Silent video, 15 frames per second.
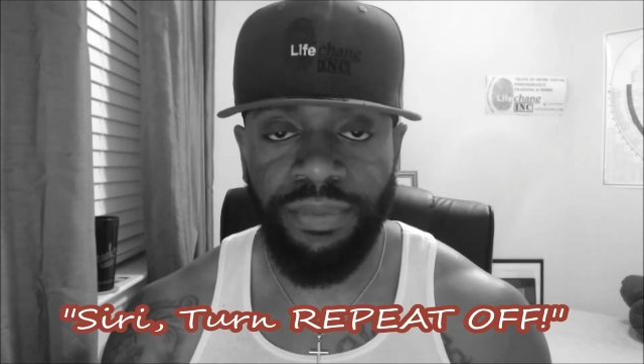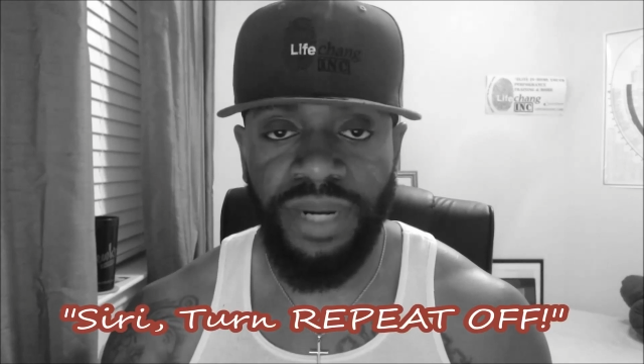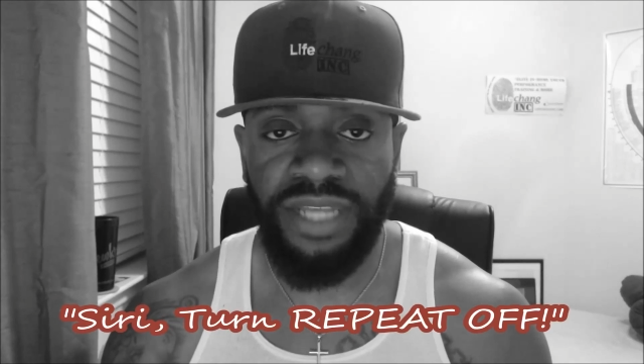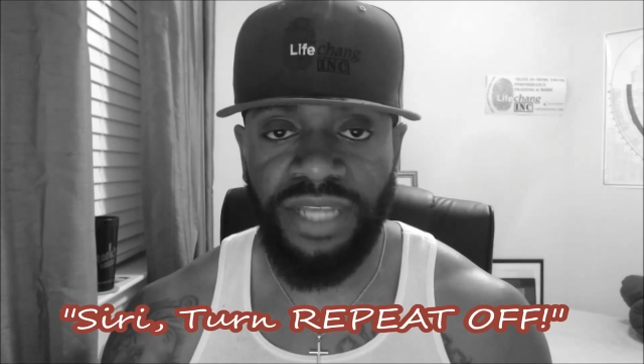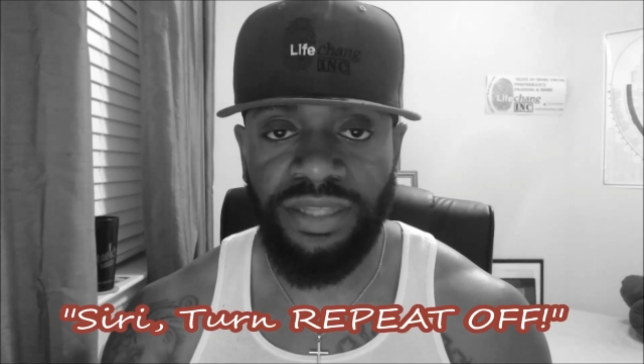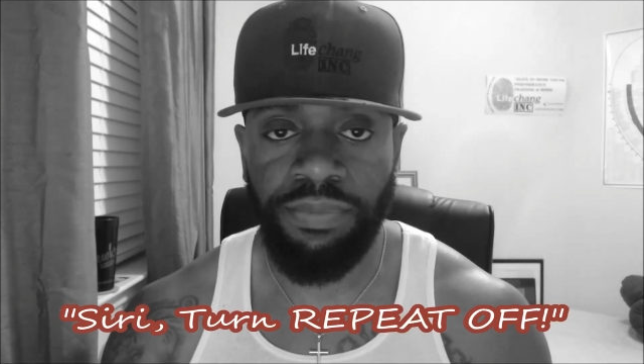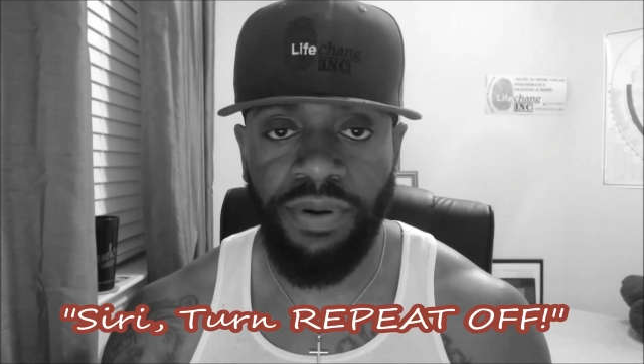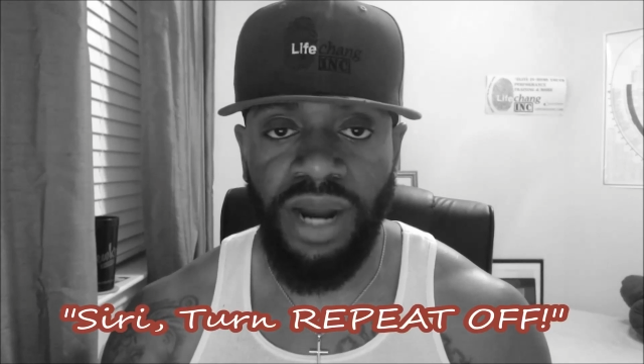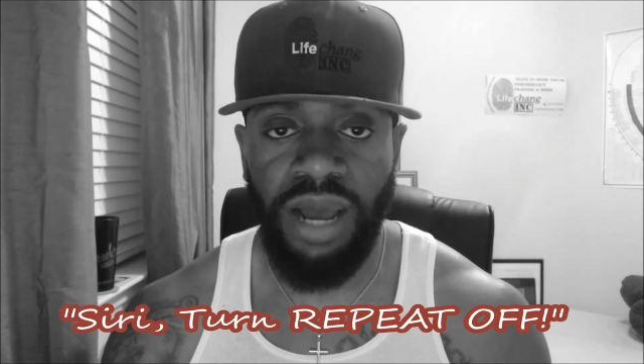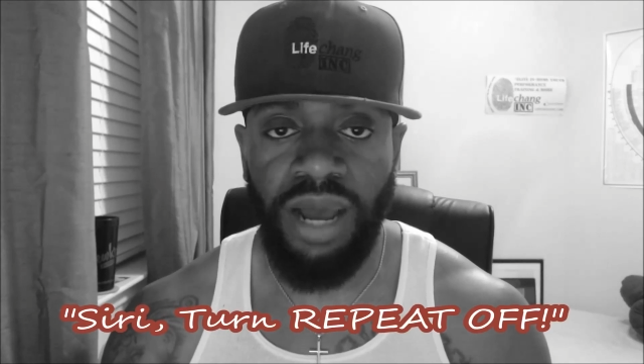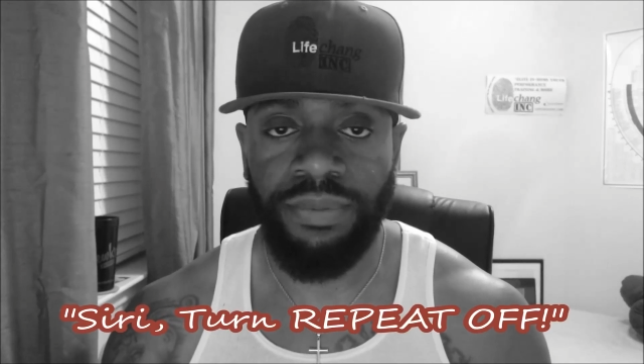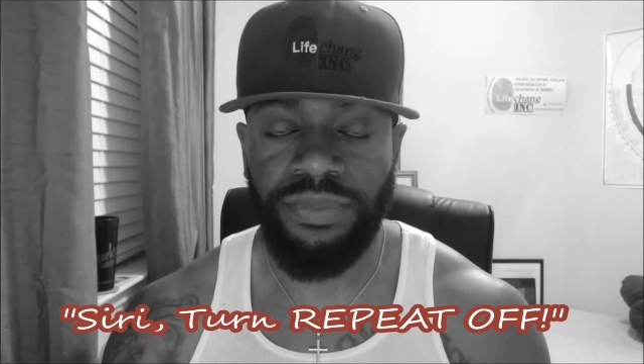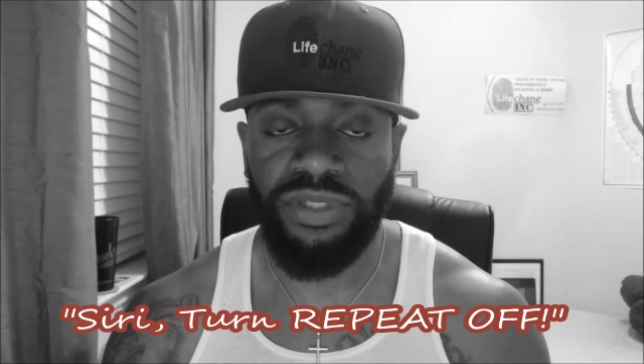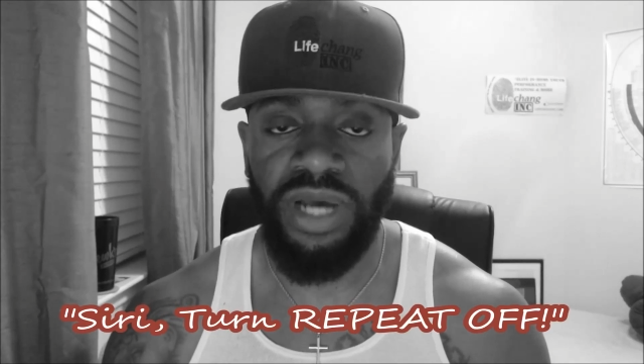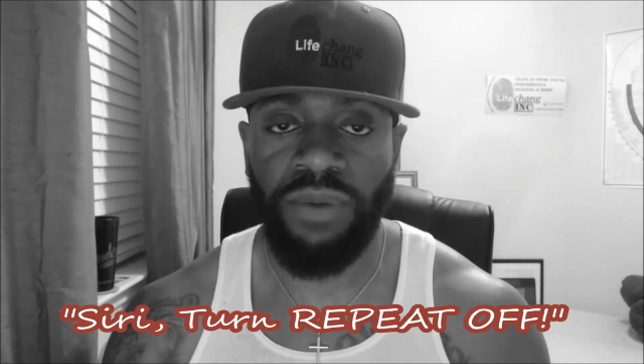eliminate the
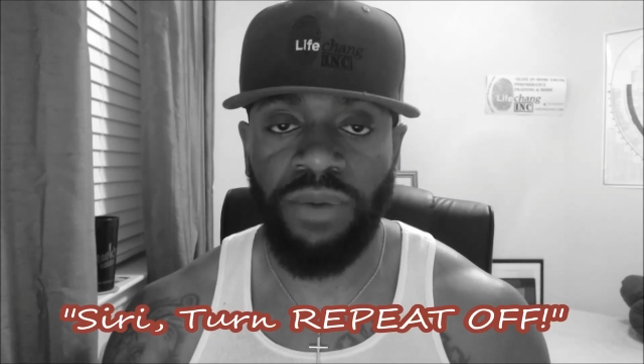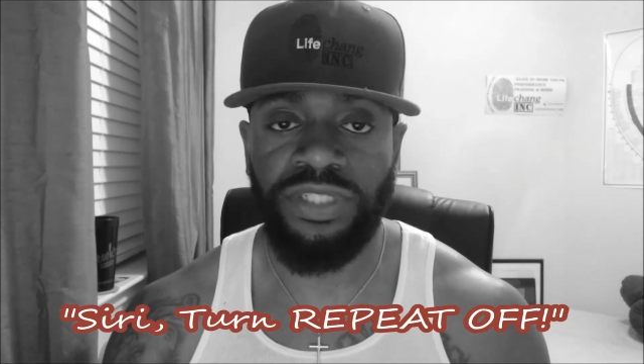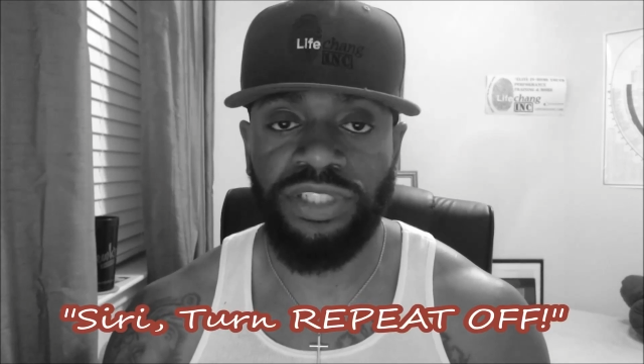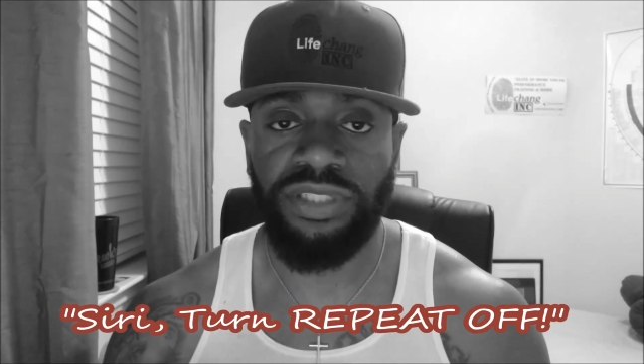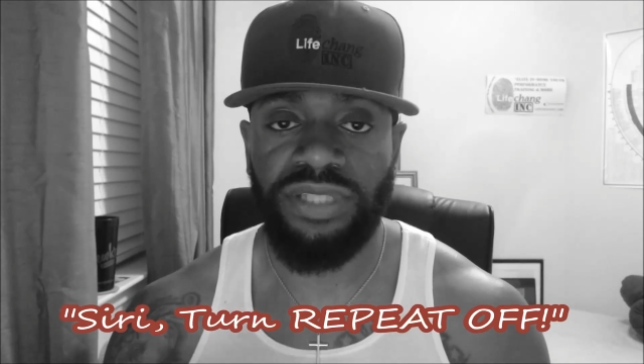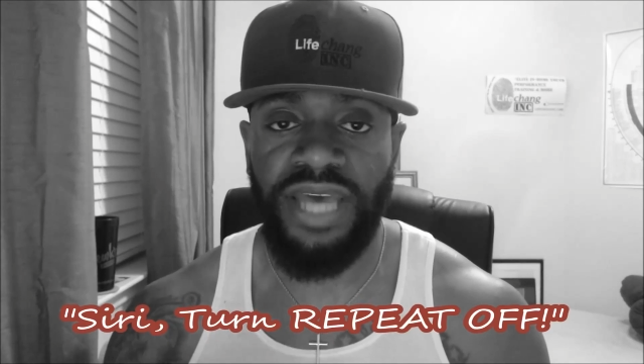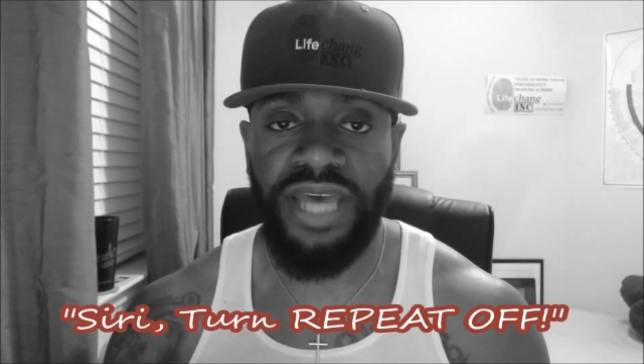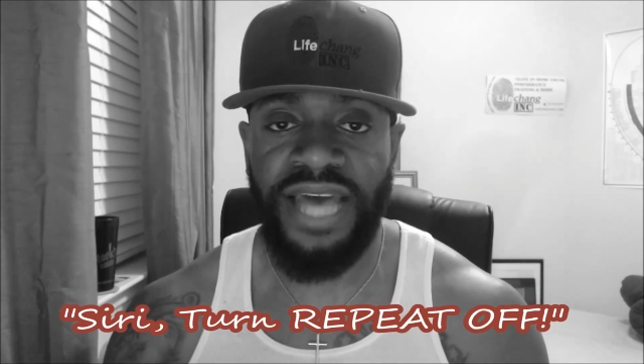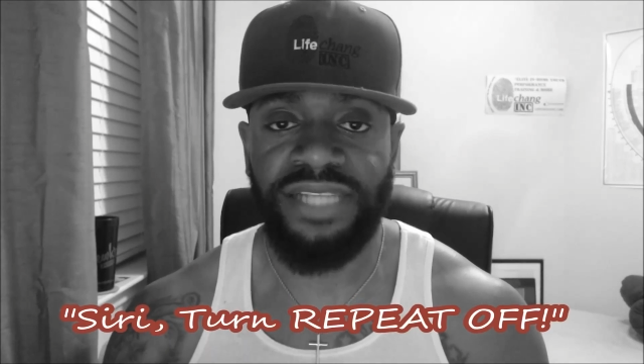problem. So I would just